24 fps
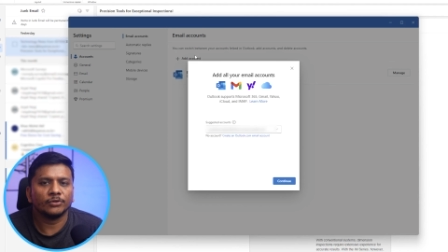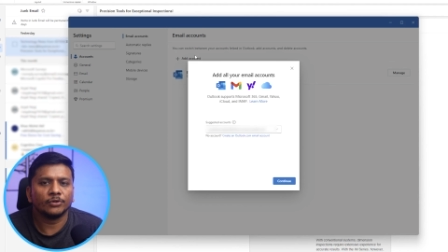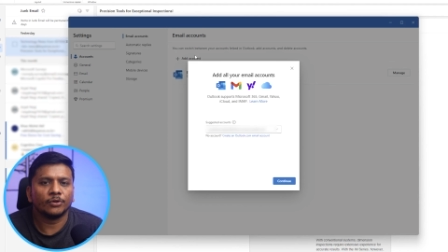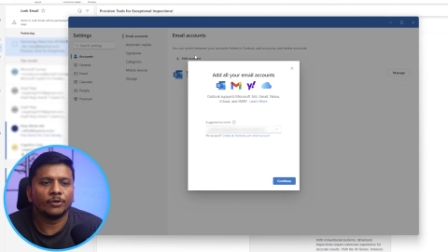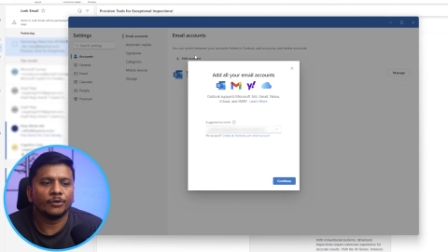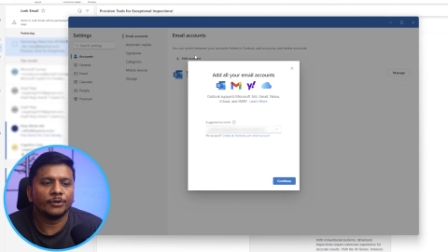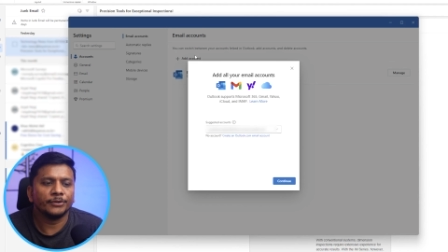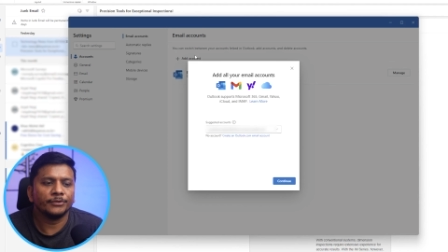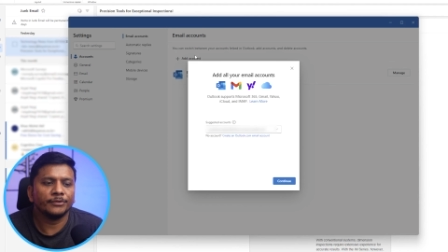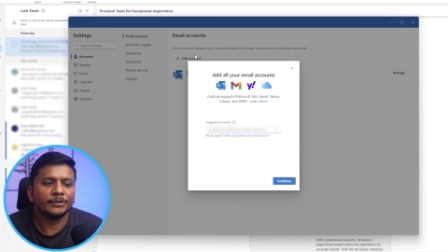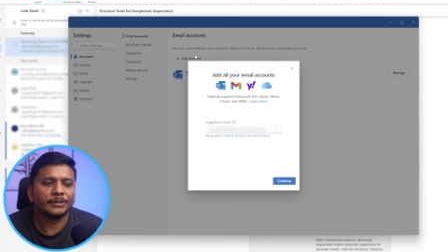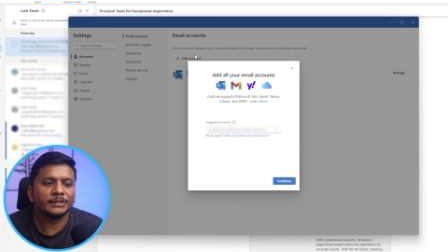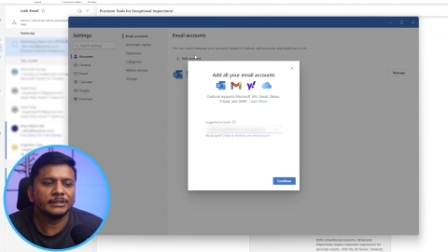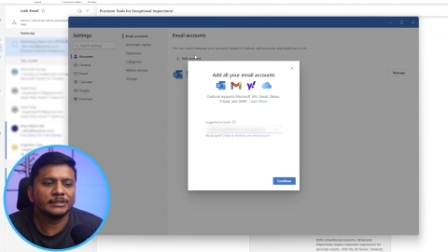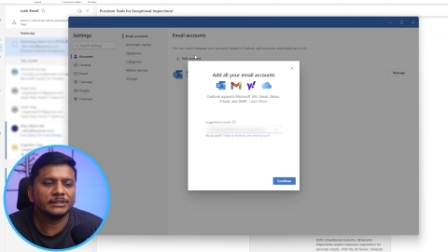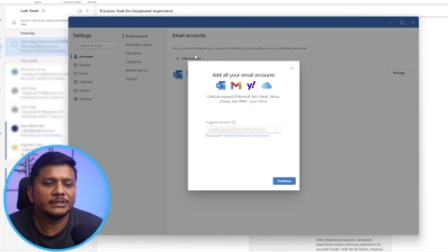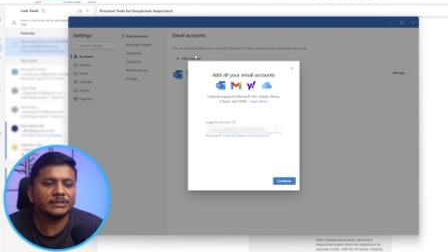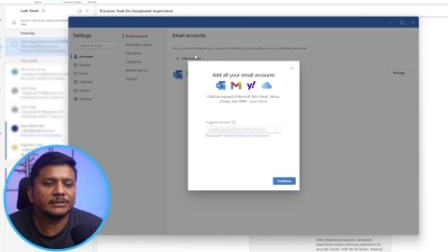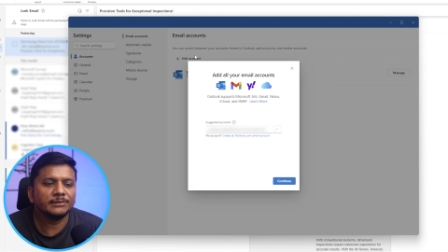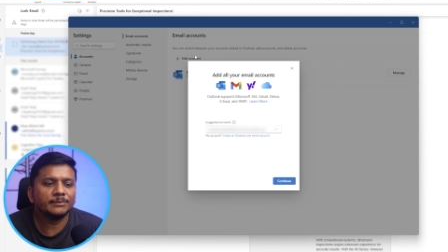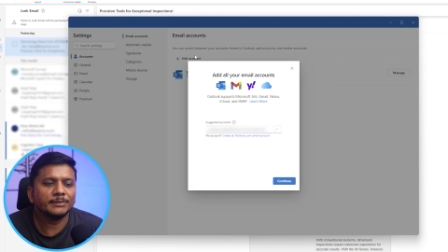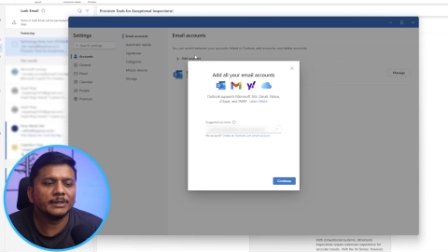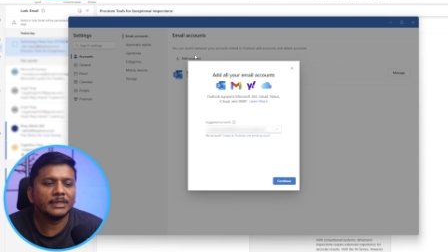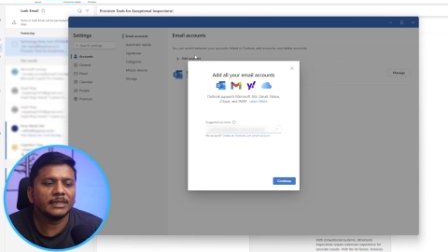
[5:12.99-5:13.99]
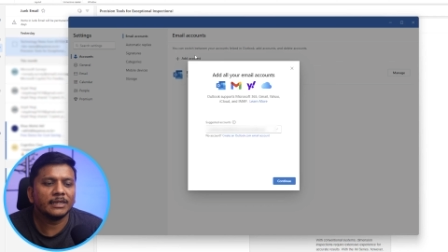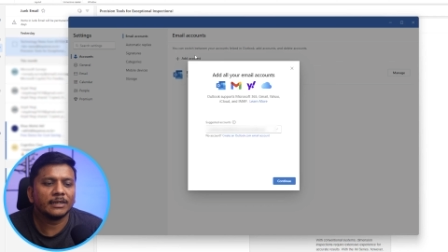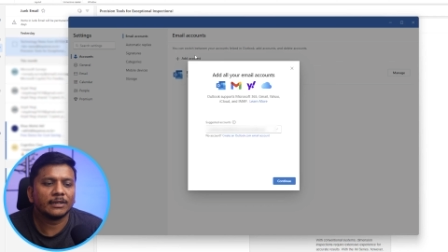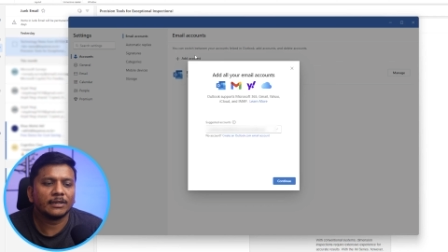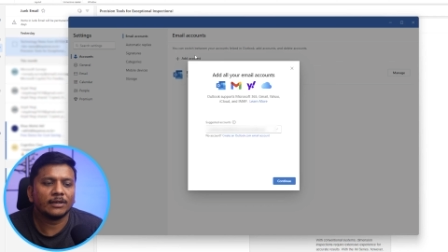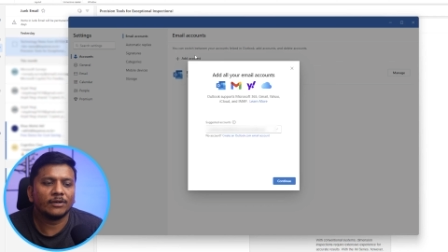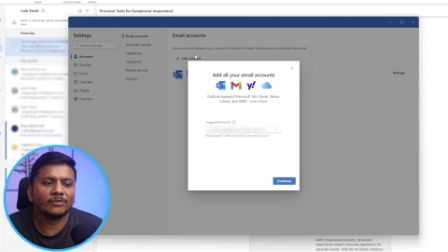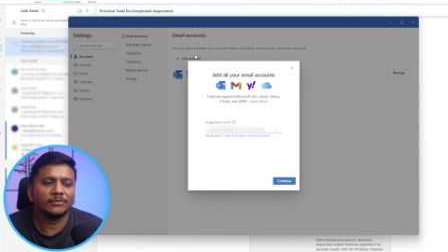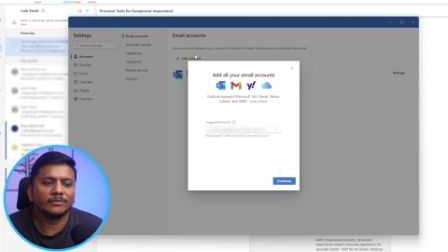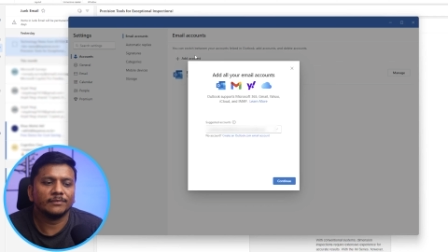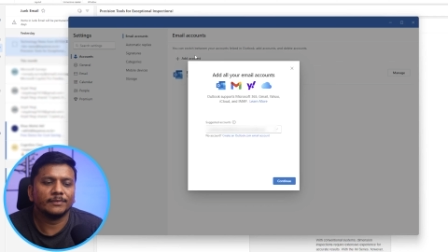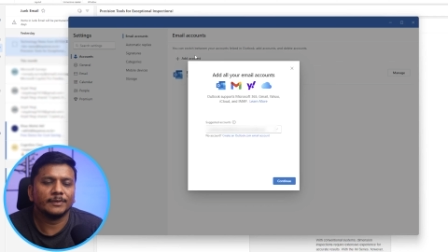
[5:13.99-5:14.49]
or your Gmail
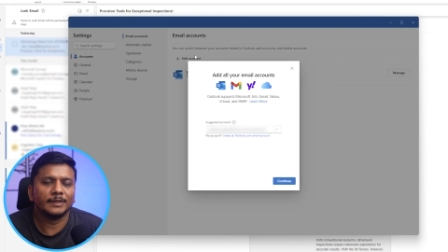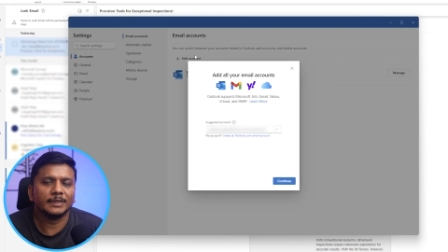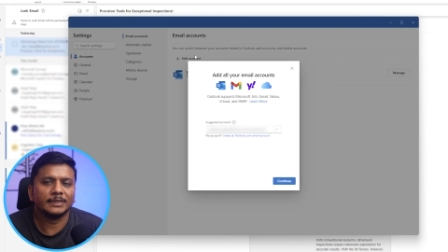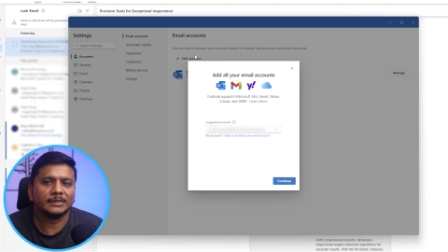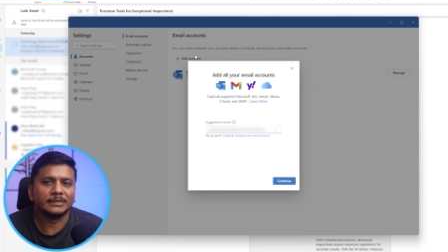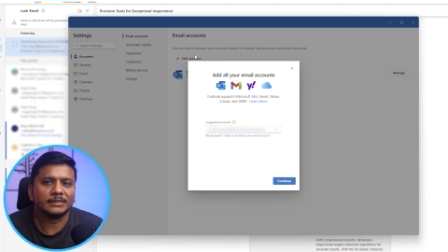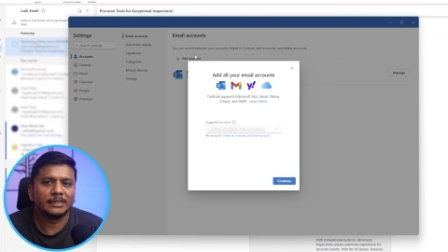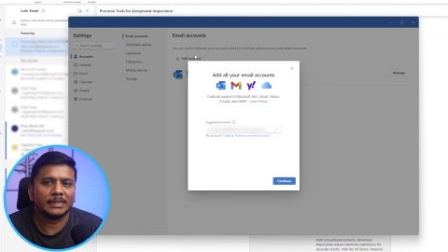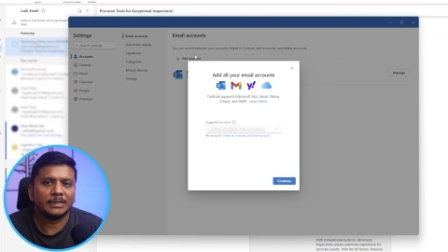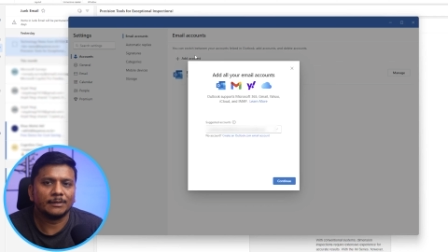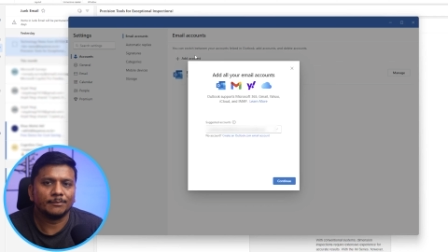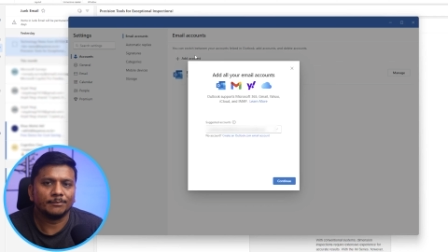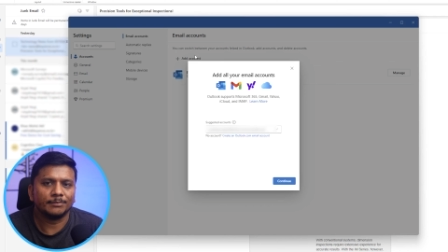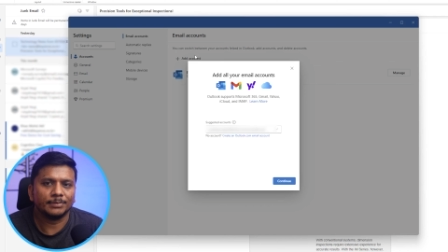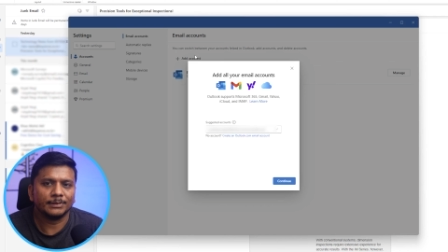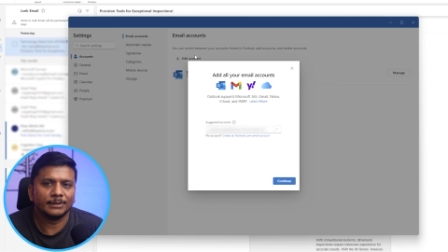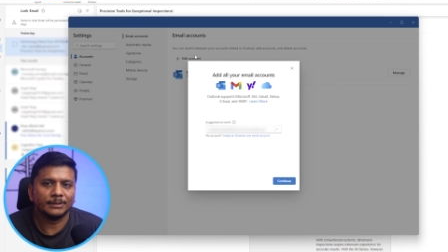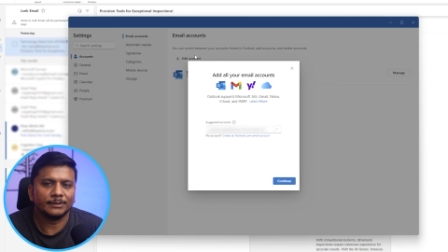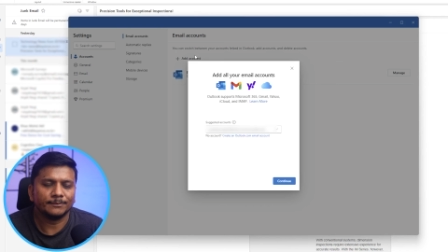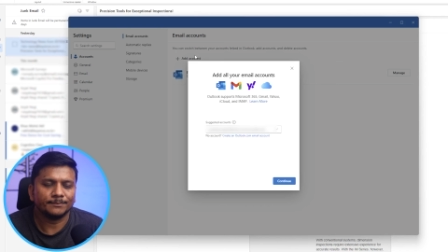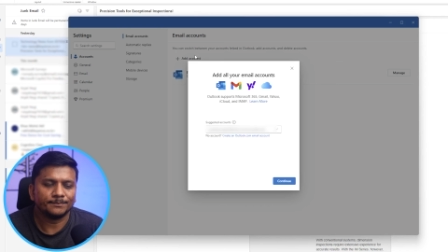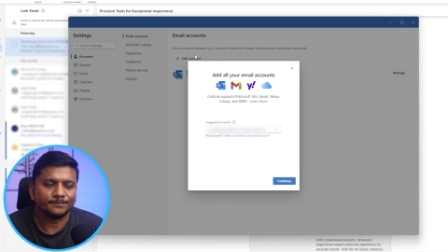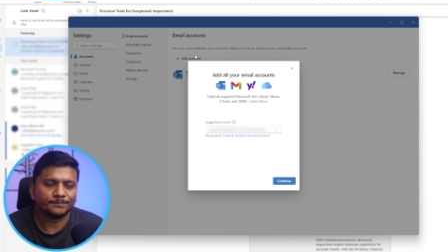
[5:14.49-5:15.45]
account, for example.